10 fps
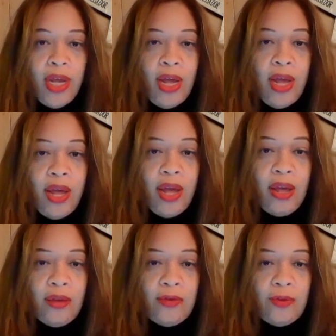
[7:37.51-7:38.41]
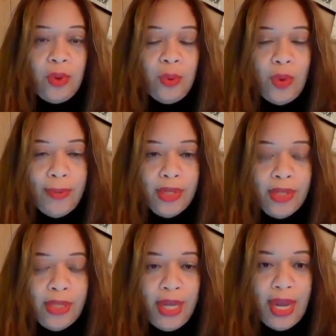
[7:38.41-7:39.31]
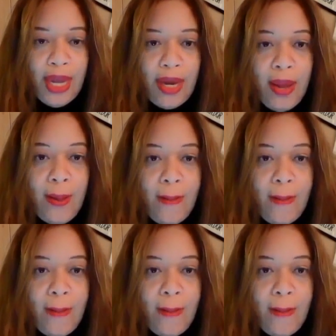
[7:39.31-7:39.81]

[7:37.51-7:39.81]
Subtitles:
for women to get